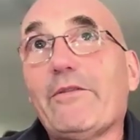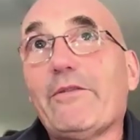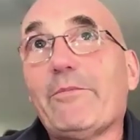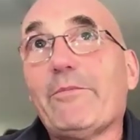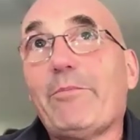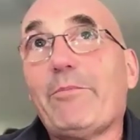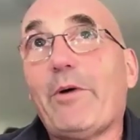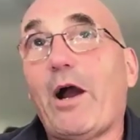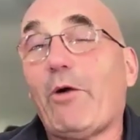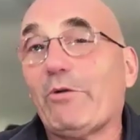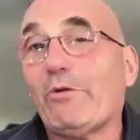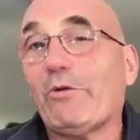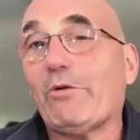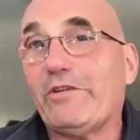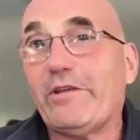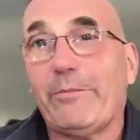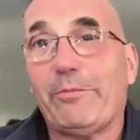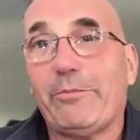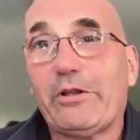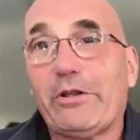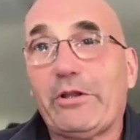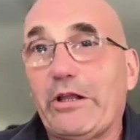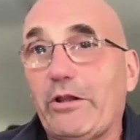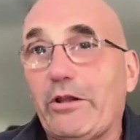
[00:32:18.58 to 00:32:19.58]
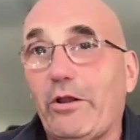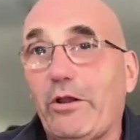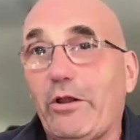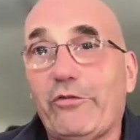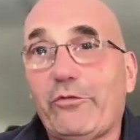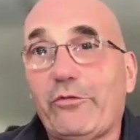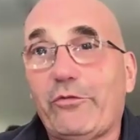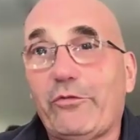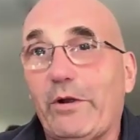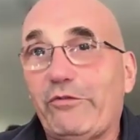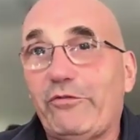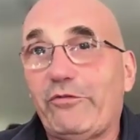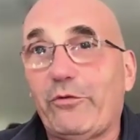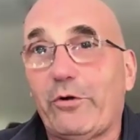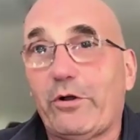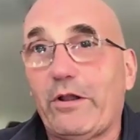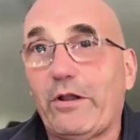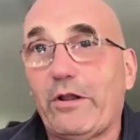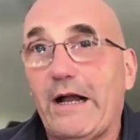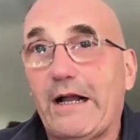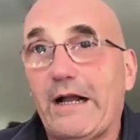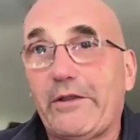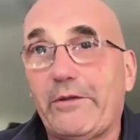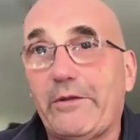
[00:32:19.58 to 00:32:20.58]
bar would typically close around
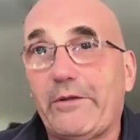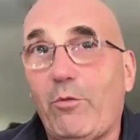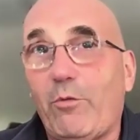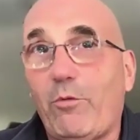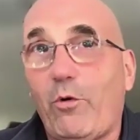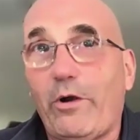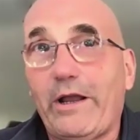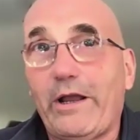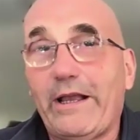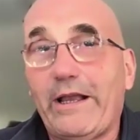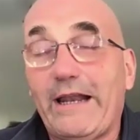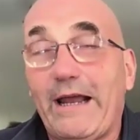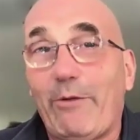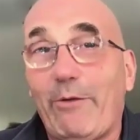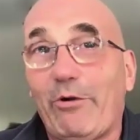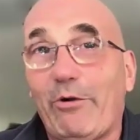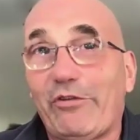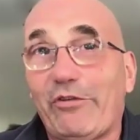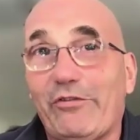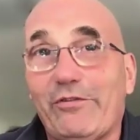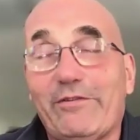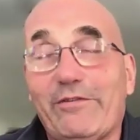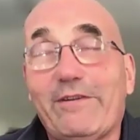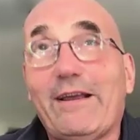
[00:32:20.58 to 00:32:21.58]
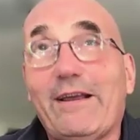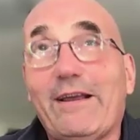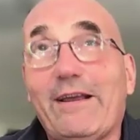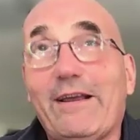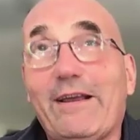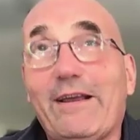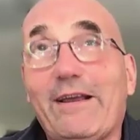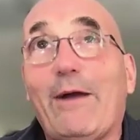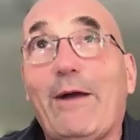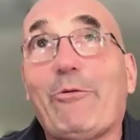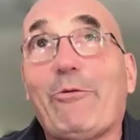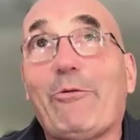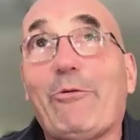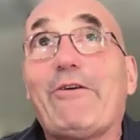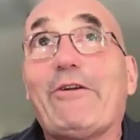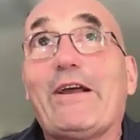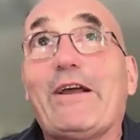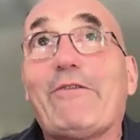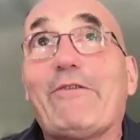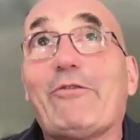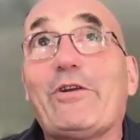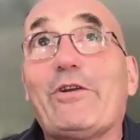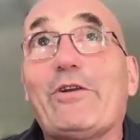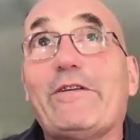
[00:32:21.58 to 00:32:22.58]
2:00 in the morning, and I wasn't out
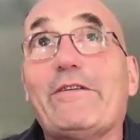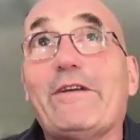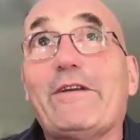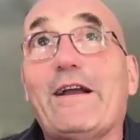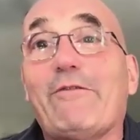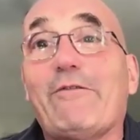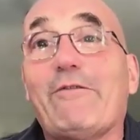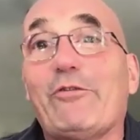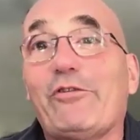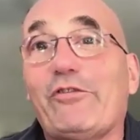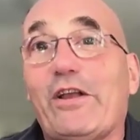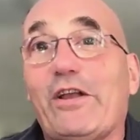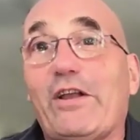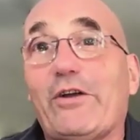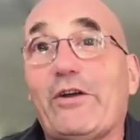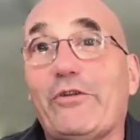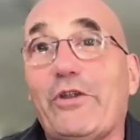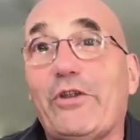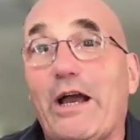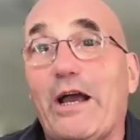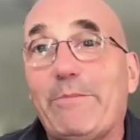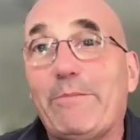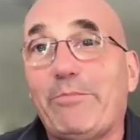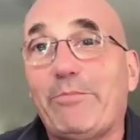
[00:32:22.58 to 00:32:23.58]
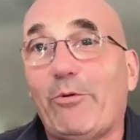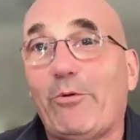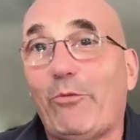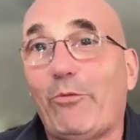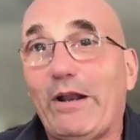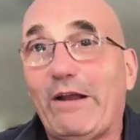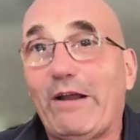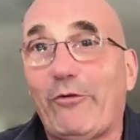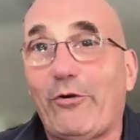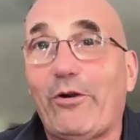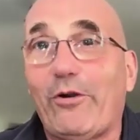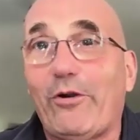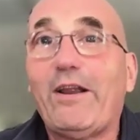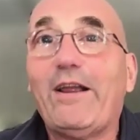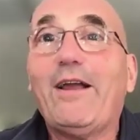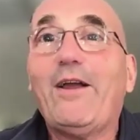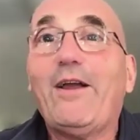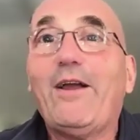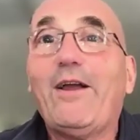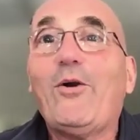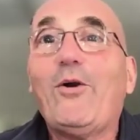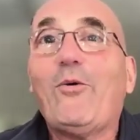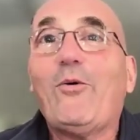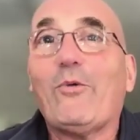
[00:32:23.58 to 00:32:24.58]
every single night, but whenever
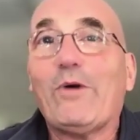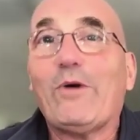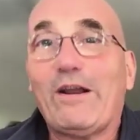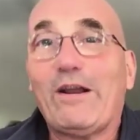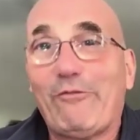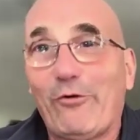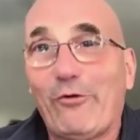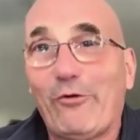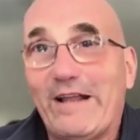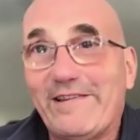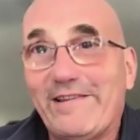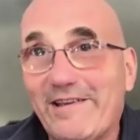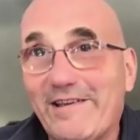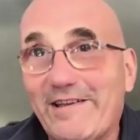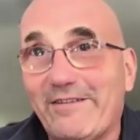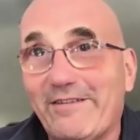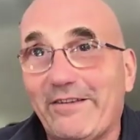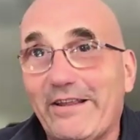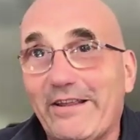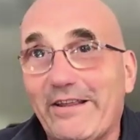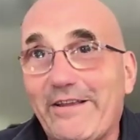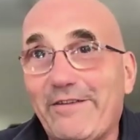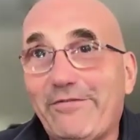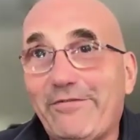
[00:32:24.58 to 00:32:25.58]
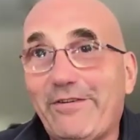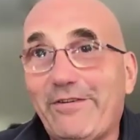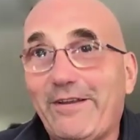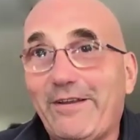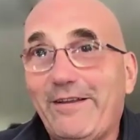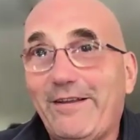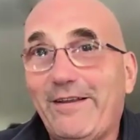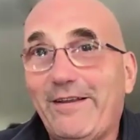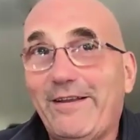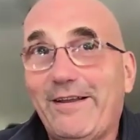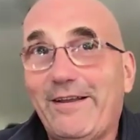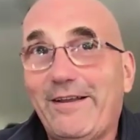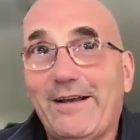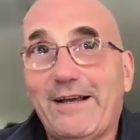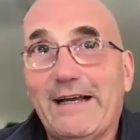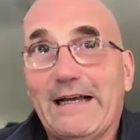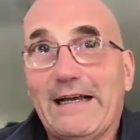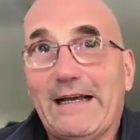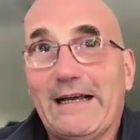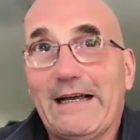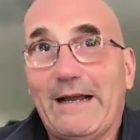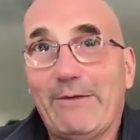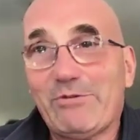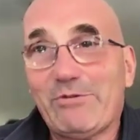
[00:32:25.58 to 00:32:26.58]
I did leave,
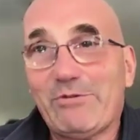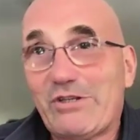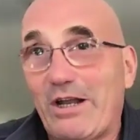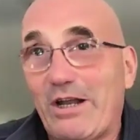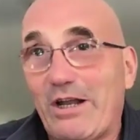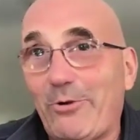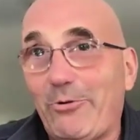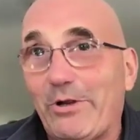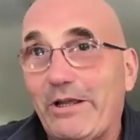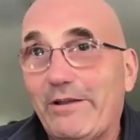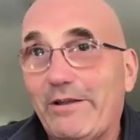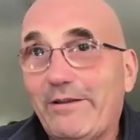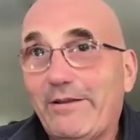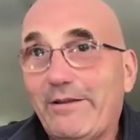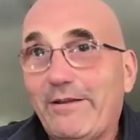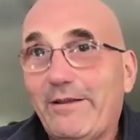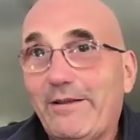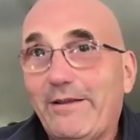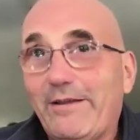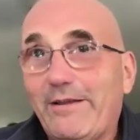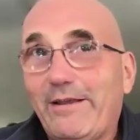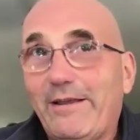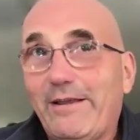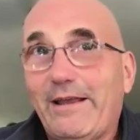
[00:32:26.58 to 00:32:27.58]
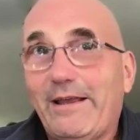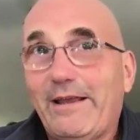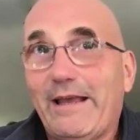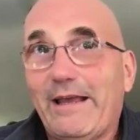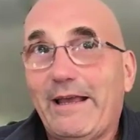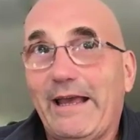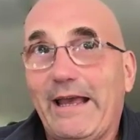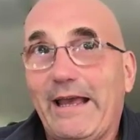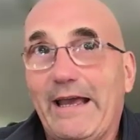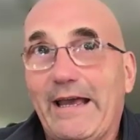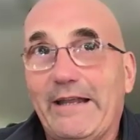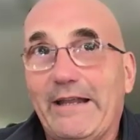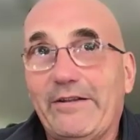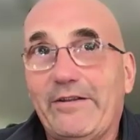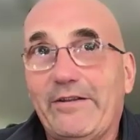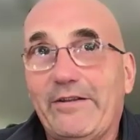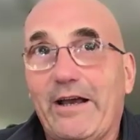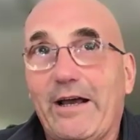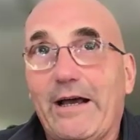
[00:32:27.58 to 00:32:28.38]
I was hungry. And